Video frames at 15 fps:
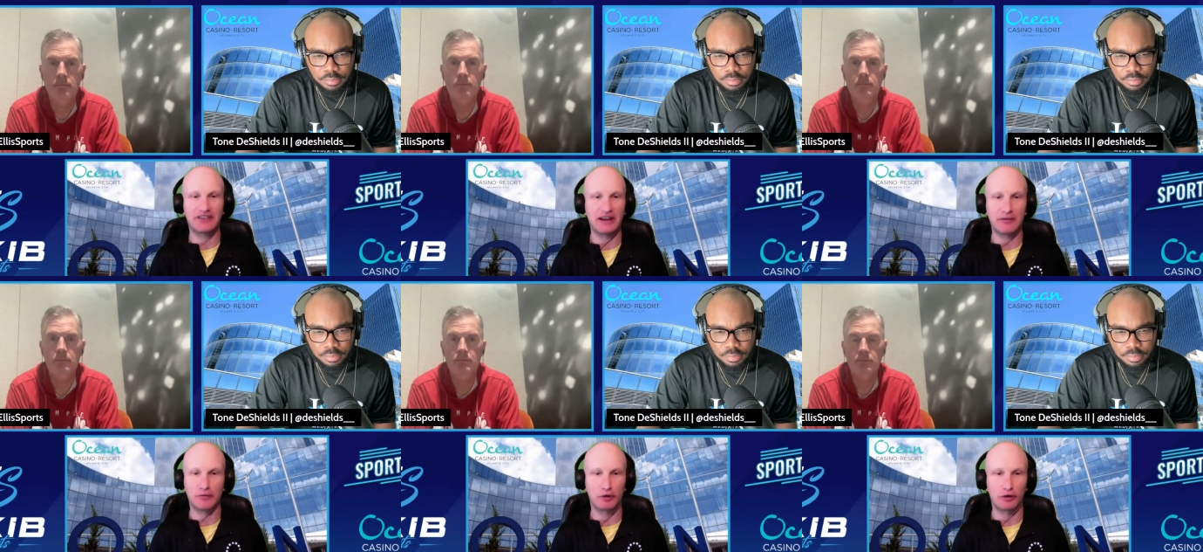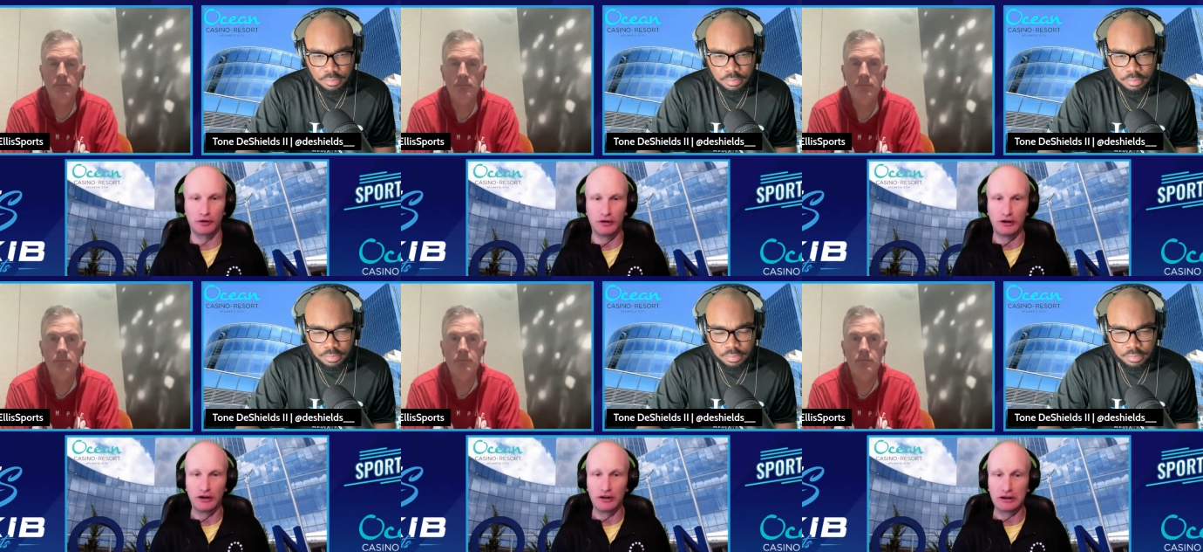Speaker 1: that
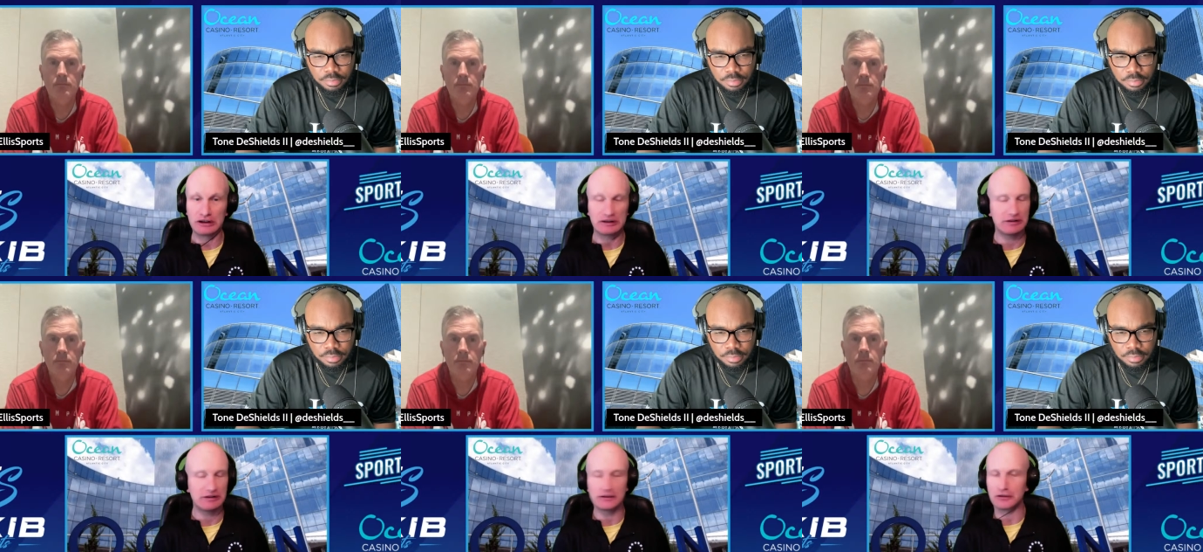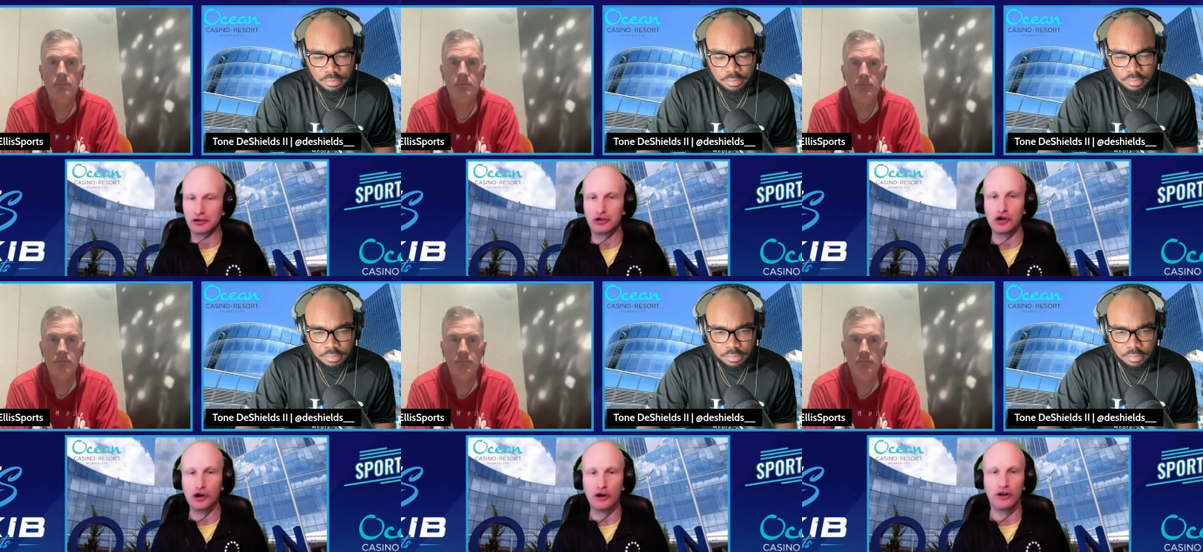were
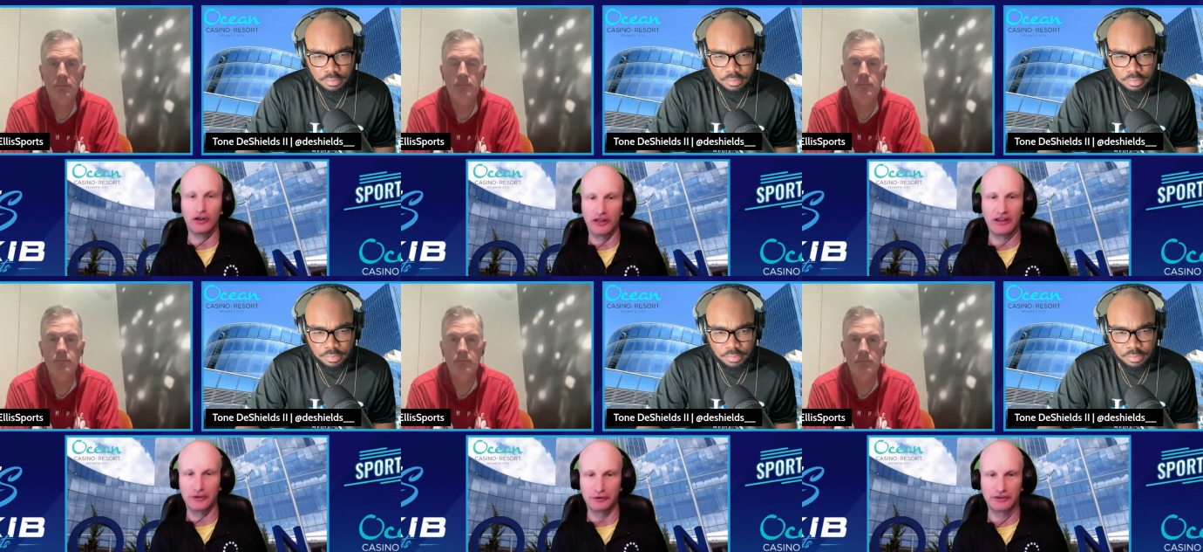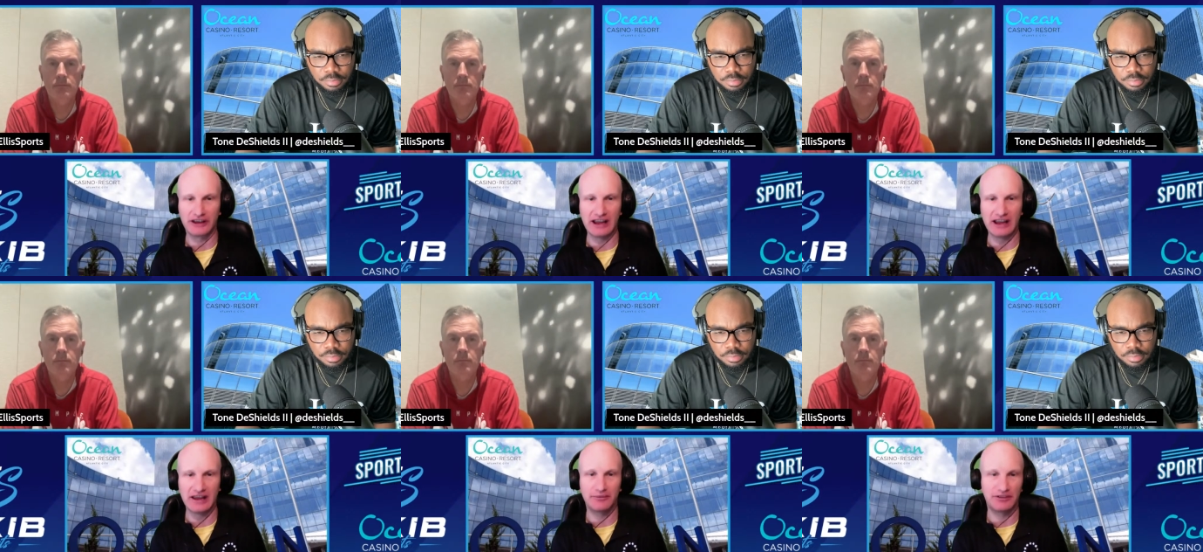good on other
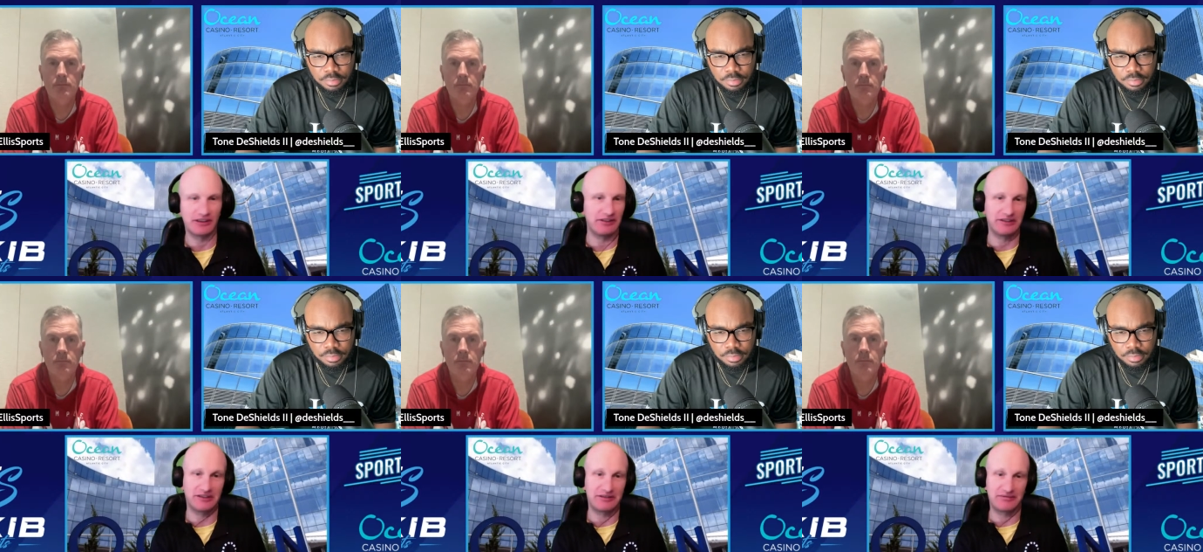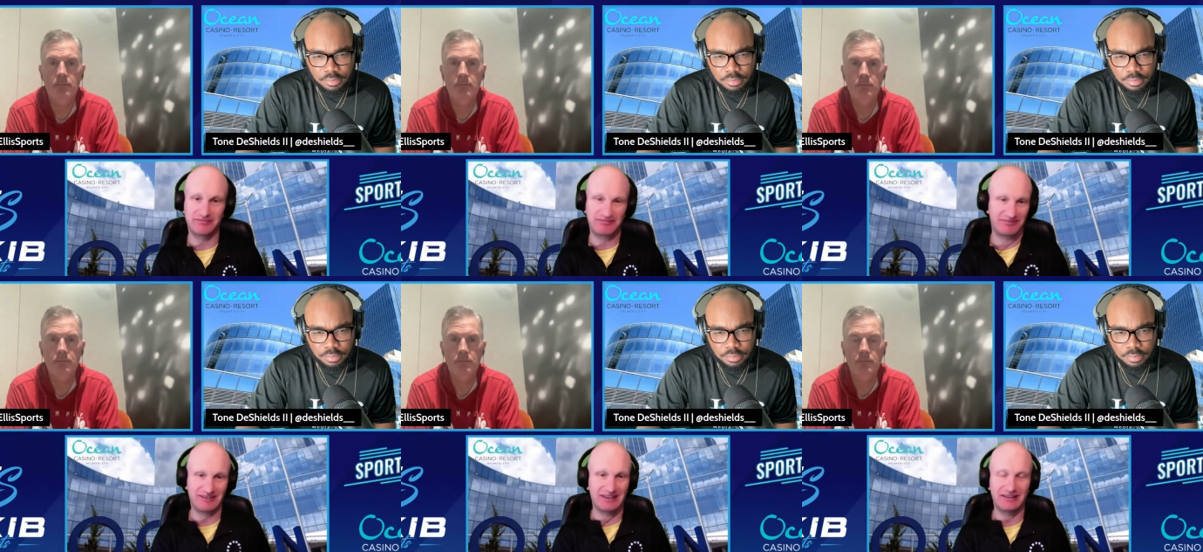teams and,
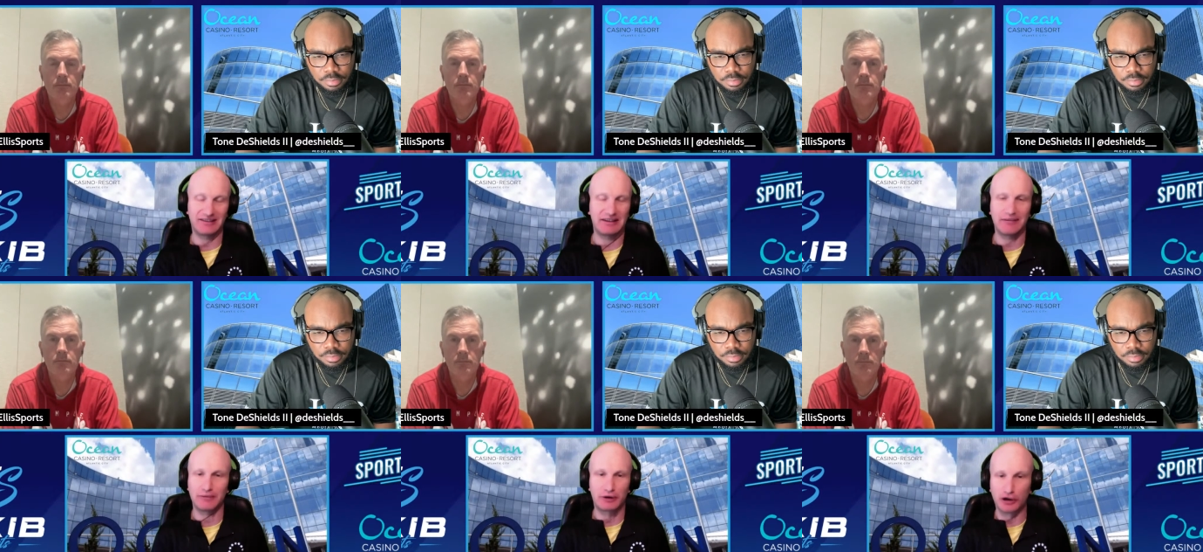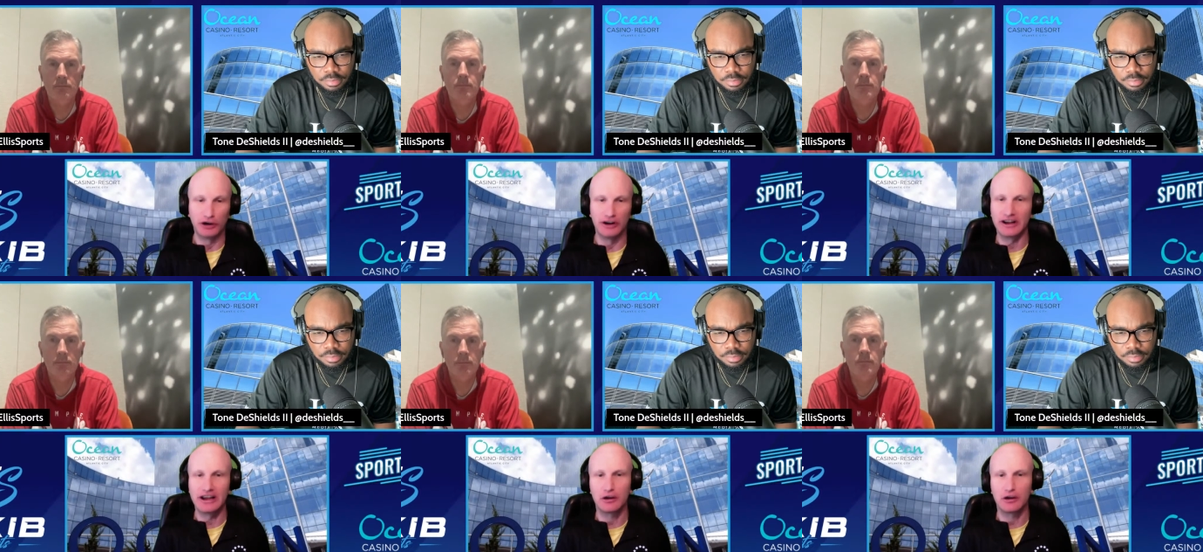you know, they were
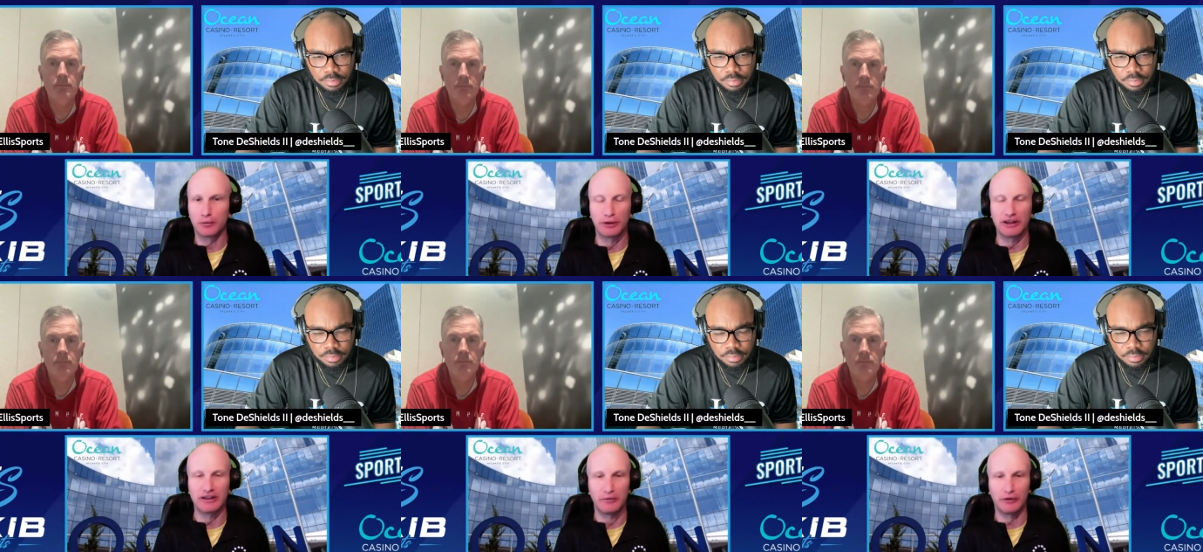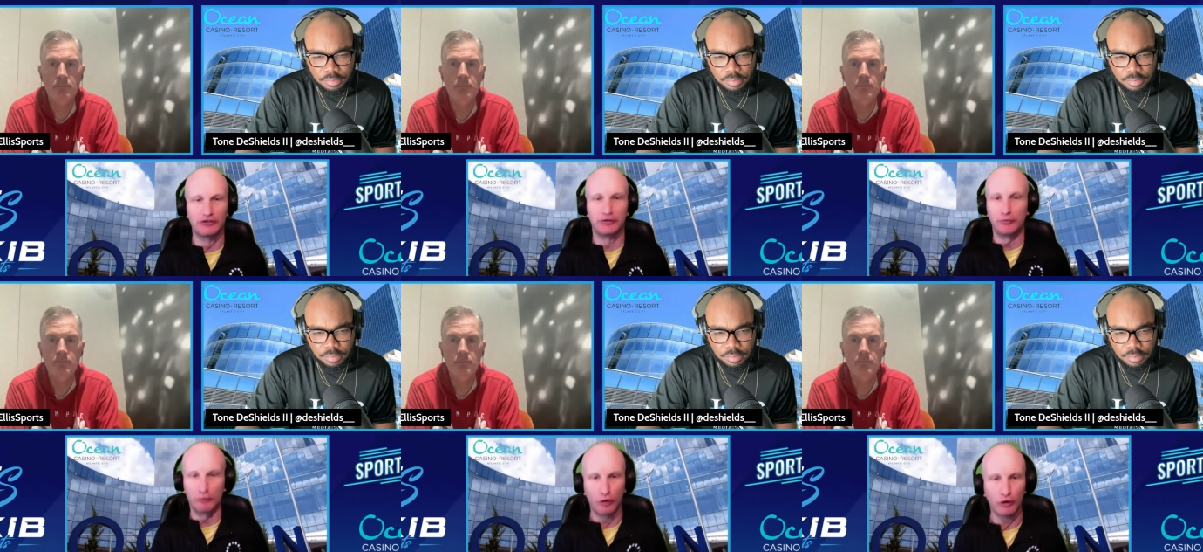good here, but it
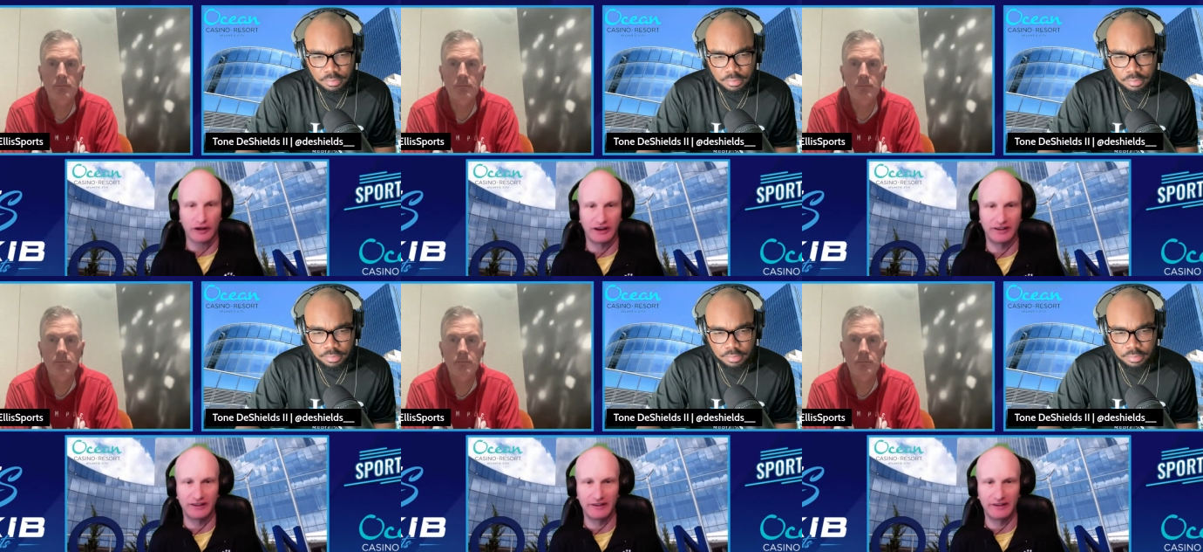wasn't working,